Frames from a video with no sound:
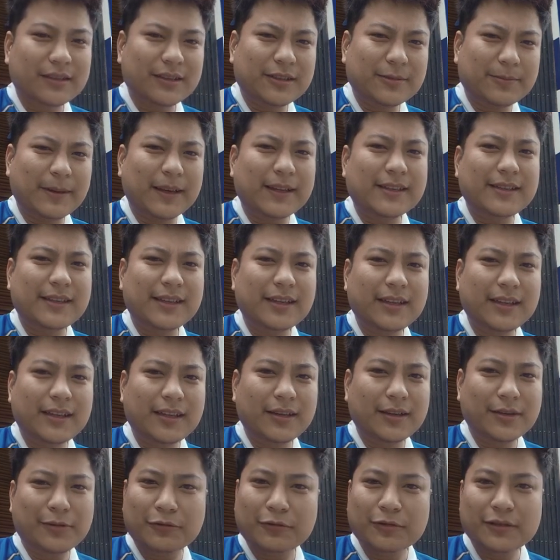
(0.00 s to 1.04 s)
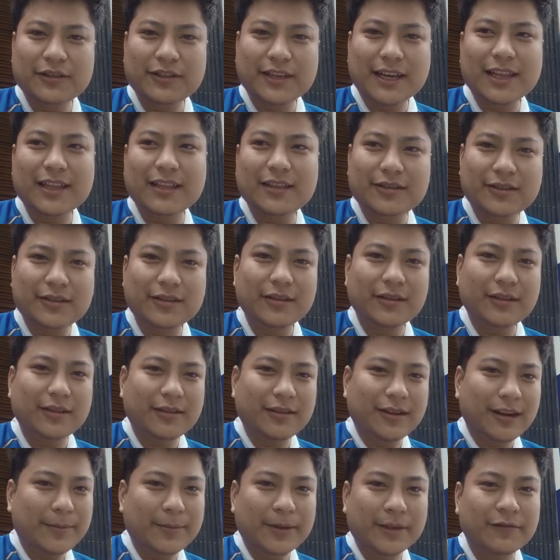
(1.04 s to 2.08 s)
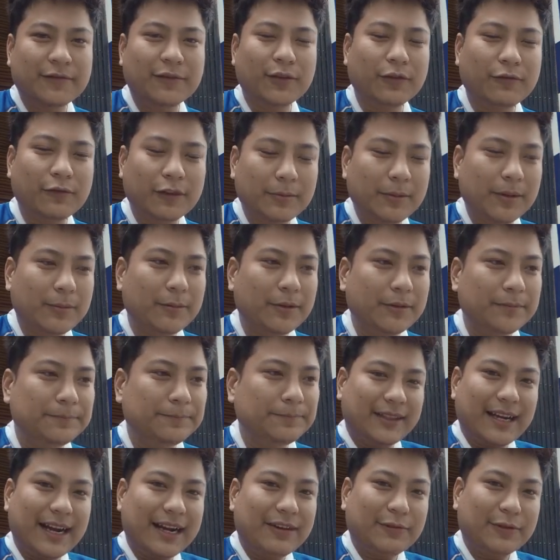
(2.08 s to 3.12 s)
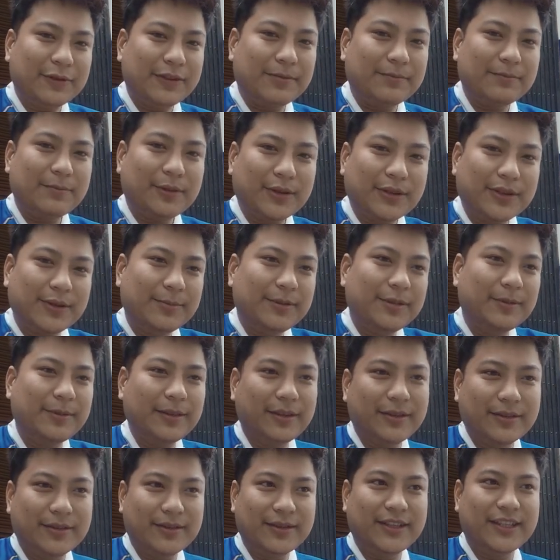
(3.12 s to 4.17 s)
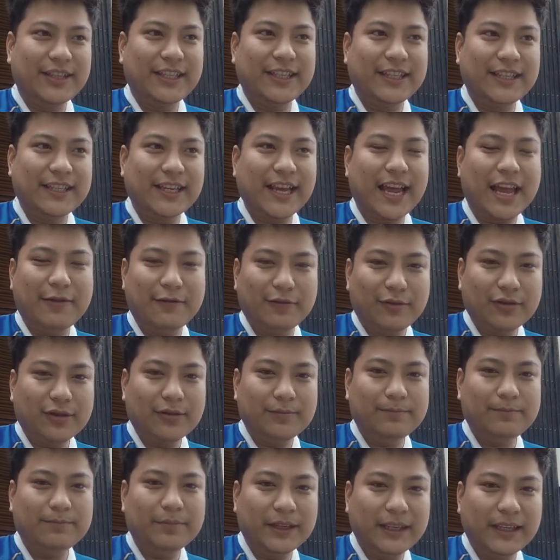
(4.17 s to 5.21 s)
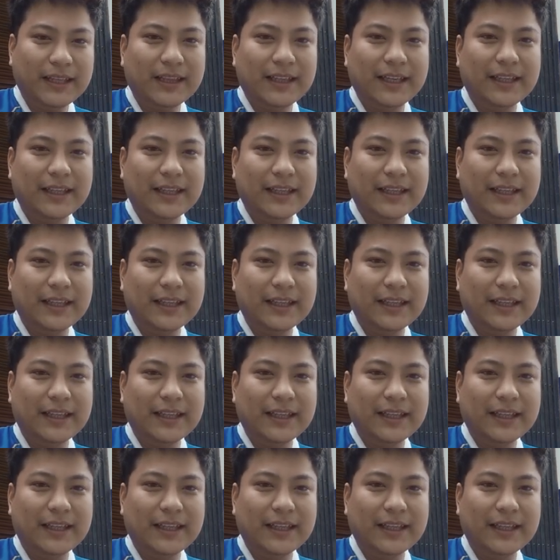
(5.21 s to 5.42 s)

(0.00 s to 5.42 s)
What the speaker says: spicy noodle challenge, a ramen vlog with my mom. That wasn't possible because I woke up pretty